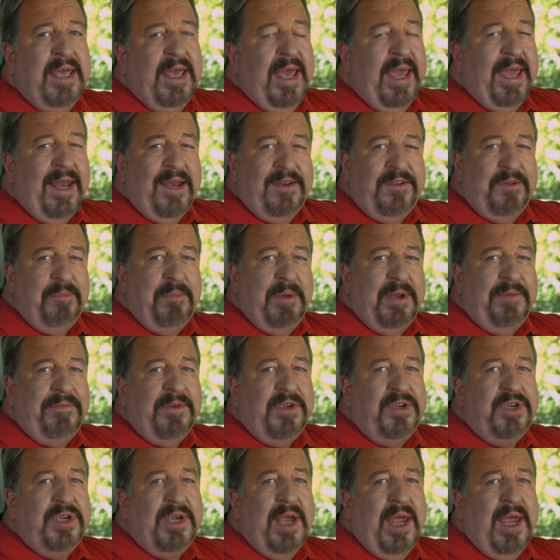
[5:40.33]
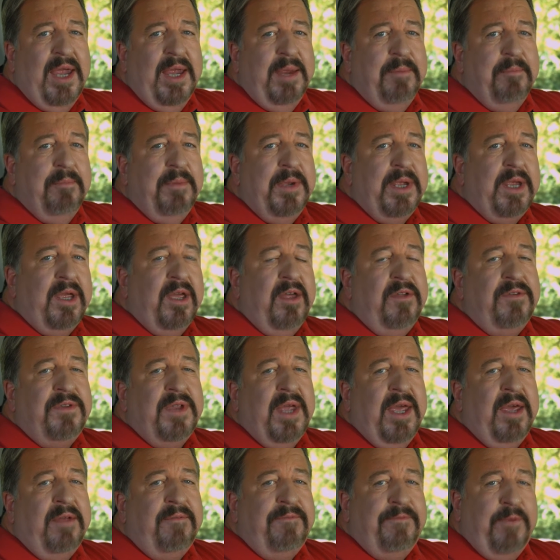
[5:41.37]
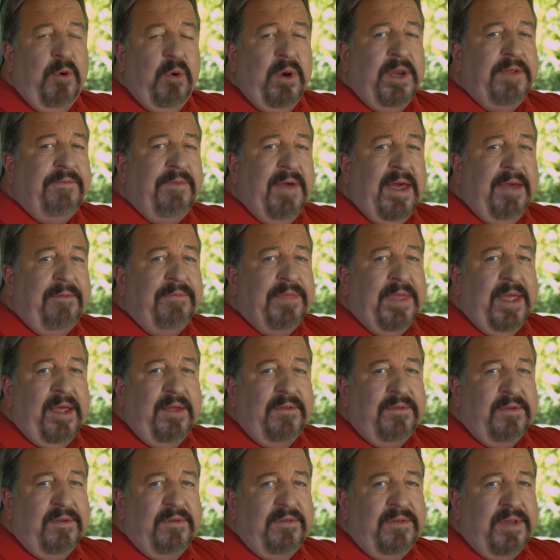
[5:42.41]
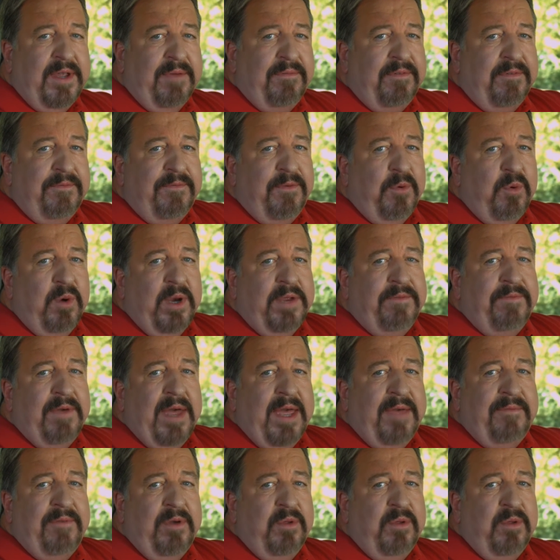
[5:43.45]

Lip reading: And it's a bit of a shame, because at $45,745